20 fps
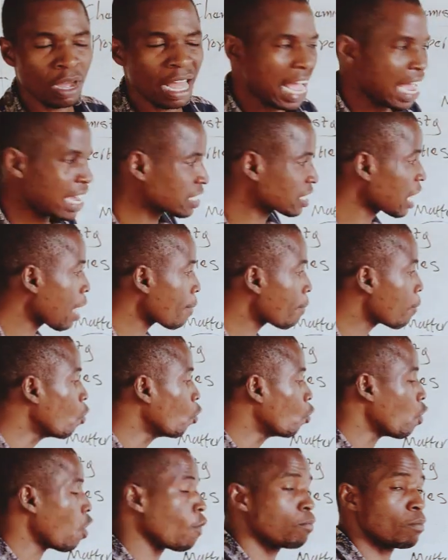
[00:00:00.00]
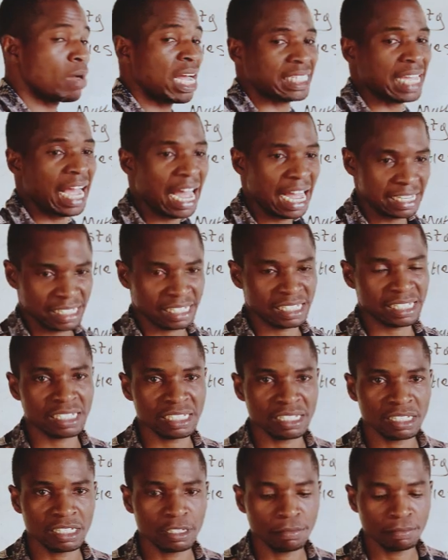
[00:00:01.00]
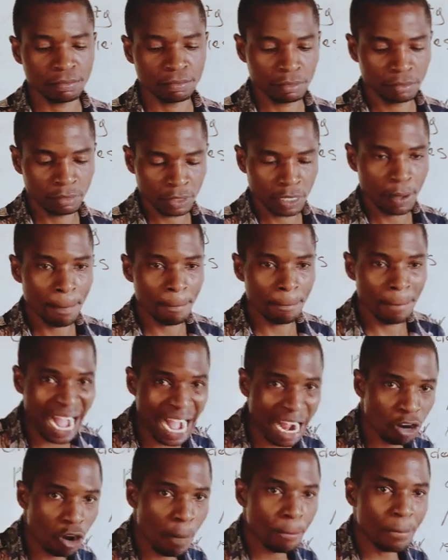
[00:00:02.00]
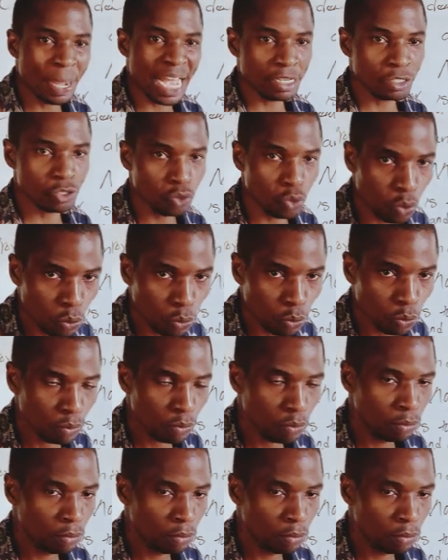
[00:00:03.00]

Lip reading: Example of matters: biro, pencil,